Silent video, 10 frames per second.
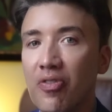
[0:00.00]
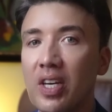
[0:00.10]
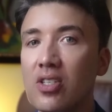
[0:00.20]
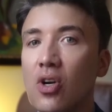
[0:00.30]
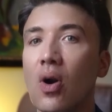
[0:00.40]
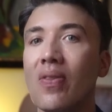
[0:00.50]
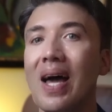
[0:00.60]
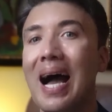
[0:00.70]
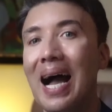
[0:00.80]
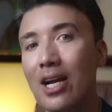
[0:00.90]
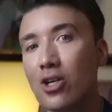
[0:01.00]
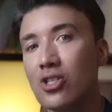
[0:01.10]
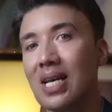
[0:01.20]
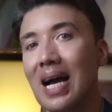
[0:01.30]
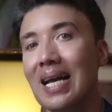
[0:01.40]
fees are on the higher
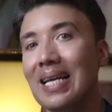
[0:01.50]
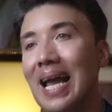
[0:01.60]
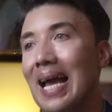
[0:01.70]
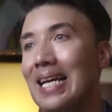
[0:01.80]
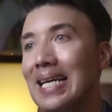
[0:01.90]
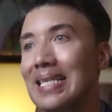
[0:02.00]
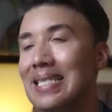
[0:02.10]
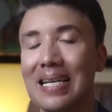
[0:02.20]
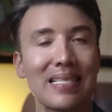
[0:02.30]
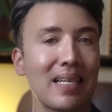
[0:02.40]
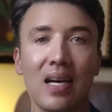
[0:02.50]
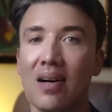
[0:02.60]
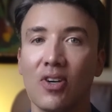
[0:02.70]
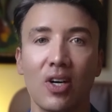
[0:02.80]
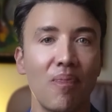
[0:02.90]
side and it doesn't
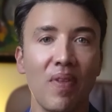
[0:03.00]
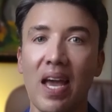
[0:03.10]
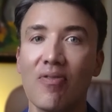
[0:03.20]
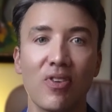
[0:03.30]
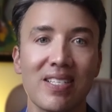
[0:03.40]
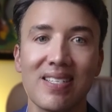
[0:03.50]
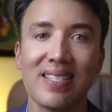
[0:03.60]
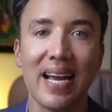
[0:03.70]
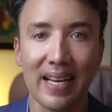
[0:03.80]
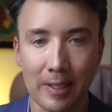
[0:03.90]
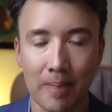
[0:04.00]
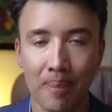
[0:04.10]
cover every state.